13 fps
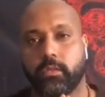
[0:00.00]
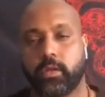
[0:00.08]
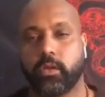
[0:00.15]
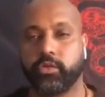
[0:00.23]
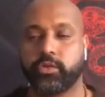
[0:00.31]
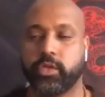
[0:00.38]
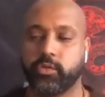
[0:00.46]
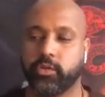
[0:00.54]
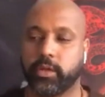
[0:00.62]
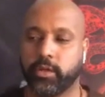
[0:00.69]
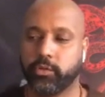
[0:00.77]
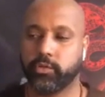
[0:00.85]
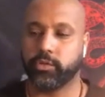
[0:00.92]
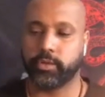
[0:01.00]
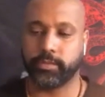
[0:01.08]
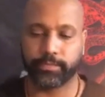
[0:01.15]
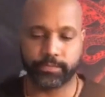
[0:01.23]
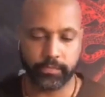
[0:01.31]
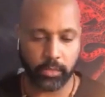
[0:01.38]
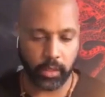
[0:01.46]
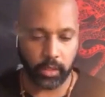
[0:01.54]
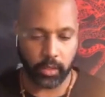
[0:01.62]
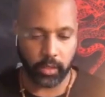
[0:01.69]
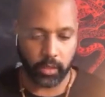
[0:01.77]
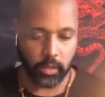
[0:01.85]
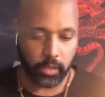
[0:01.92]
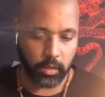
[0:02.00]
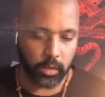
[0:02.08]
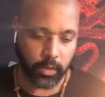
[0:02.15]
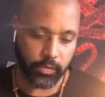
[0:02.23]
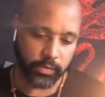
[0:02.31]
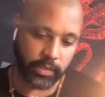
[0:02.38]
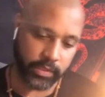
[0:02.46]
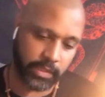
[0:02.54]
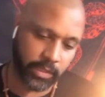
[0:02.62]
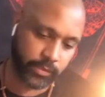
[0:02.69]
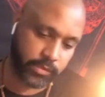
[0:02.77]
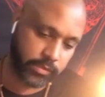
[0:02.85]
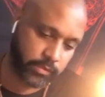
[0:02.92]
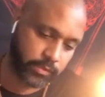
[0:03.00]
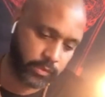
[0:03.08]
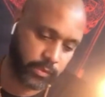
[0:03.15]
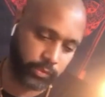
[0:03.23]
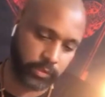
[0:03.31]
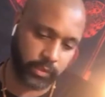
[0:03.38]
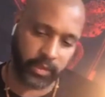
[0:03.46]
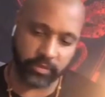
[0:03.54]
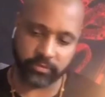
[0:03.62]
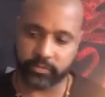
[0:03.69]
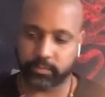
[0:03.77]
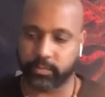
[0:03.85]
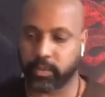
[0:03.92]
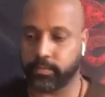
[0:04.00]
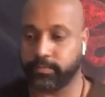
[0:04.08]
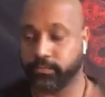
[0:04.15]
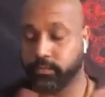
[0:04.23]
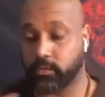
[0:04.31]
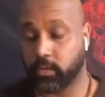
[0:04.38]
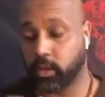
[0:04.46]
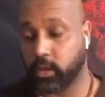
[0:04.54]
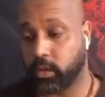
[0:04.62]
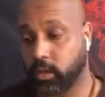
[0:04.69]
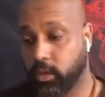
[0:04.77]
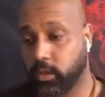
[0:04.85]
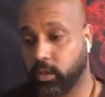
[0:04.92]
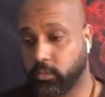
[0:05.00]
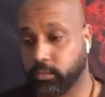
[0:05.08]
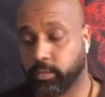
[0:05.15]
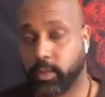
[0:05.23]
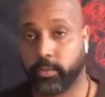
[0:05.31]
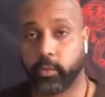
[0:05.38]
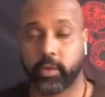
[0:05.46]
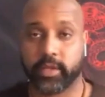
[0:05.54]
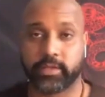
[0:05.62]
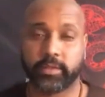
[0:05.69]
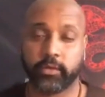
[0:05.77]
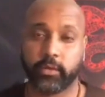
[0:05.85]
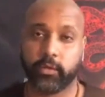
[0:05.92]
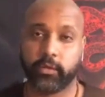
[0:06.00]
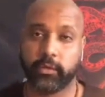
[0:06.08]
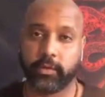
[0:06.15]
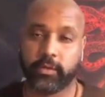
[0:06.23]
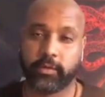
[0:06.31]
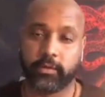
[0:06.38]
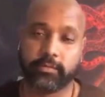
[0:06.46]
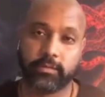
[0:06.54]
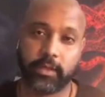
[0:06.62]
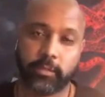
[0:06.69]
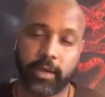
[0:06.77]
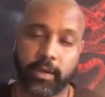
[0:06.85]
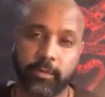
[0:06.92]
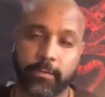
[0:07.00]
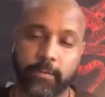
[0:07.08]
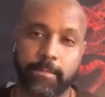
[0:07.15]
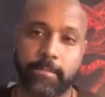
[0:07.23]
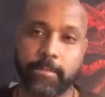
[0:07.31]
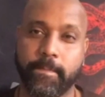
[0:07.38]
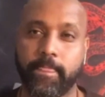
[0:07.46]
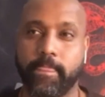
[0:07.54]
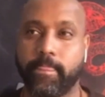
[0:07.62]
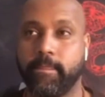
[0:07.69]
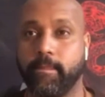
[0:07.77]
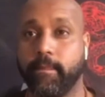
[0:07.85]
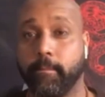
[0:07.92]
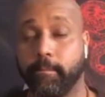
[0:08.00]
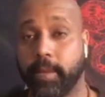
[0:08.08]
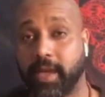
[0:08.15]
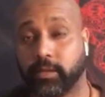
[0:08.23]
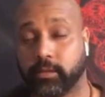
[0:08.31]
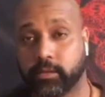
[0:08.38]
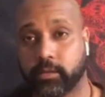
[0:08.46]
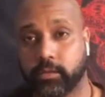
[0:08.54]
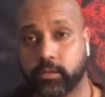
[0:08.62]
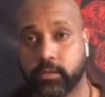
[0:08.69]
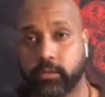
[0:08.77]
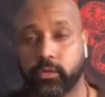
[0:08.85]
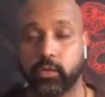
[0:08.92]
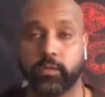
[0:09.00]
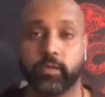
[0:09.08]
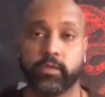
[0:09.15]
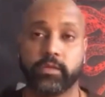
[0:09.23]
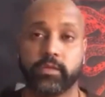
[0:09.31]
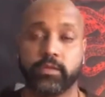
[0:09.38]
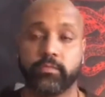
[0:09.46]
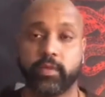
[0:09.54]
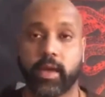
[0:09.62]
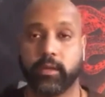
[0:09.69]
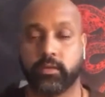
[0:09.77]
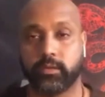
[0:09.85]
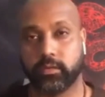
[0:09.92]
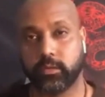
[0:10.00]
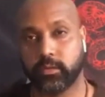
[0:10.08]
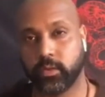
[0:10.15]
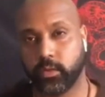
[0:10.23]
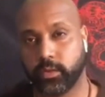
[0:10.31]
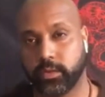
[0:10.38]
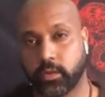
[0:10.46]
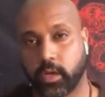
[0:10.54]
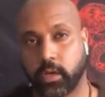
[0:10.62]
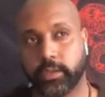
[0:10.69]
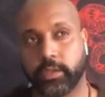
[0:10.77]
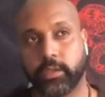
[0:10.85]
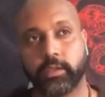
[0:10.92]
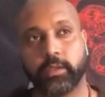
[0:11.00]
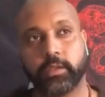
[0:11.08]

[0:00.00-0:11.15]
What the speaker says: I'll change her energy and the dynamics in her life. But remember what I said earlier about balance. The universe is in balance. It's always in harmony.